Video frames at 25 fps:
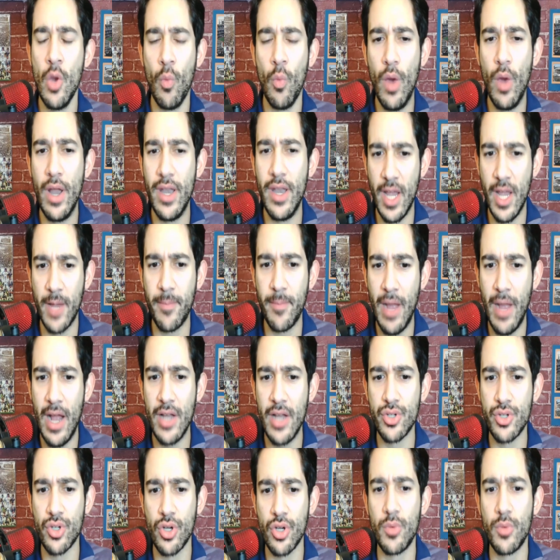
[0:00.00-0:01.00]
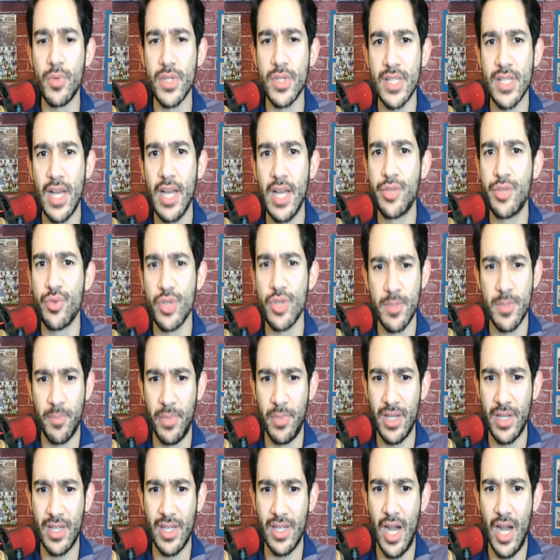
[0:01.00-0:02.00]
when Nick Madrigal was signed to a
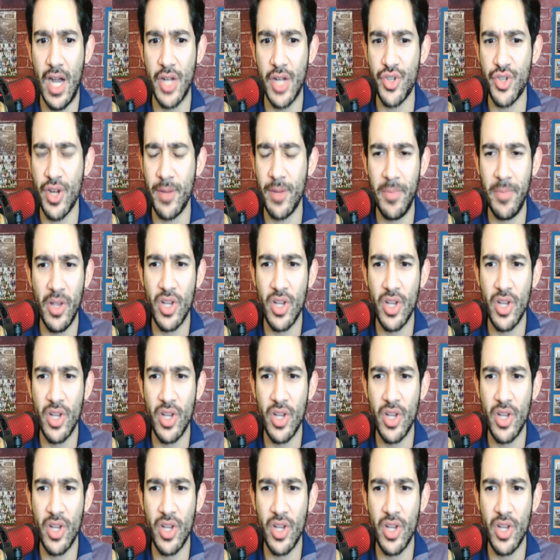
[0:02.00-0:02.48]
split contract